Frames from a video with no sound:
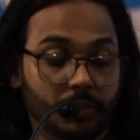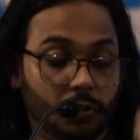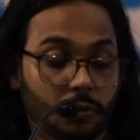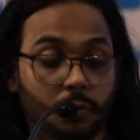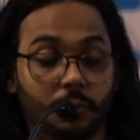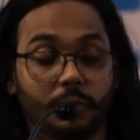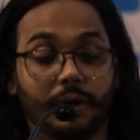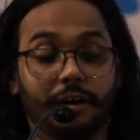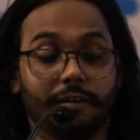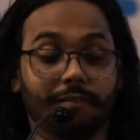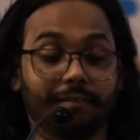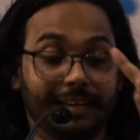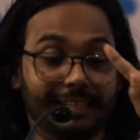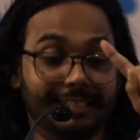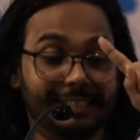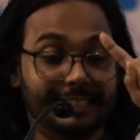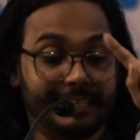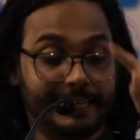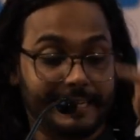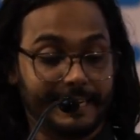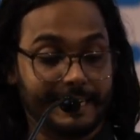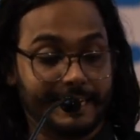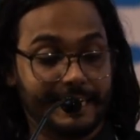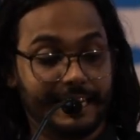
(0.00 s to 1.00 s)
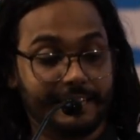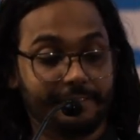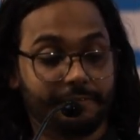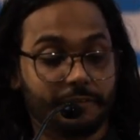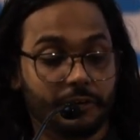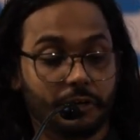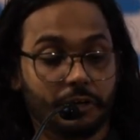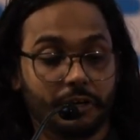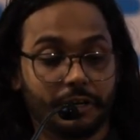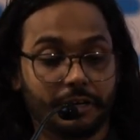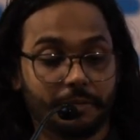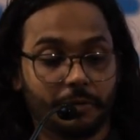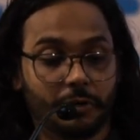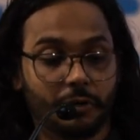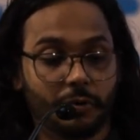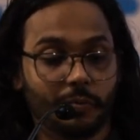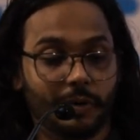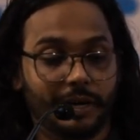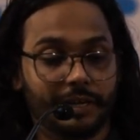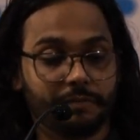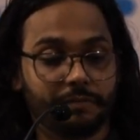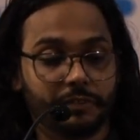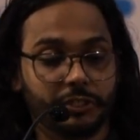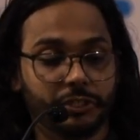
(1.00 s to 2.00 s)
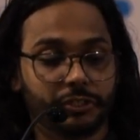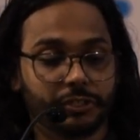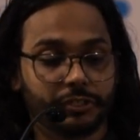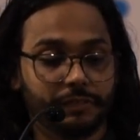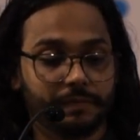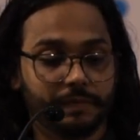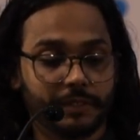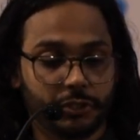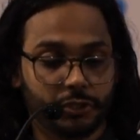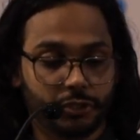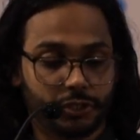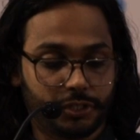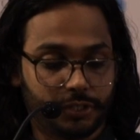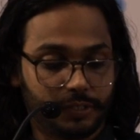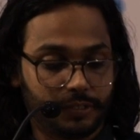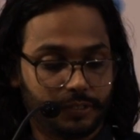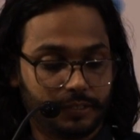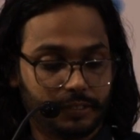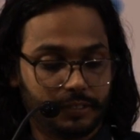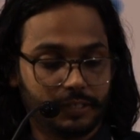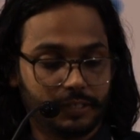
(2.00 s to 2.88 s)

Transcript: 1 second, I forgot about one feature which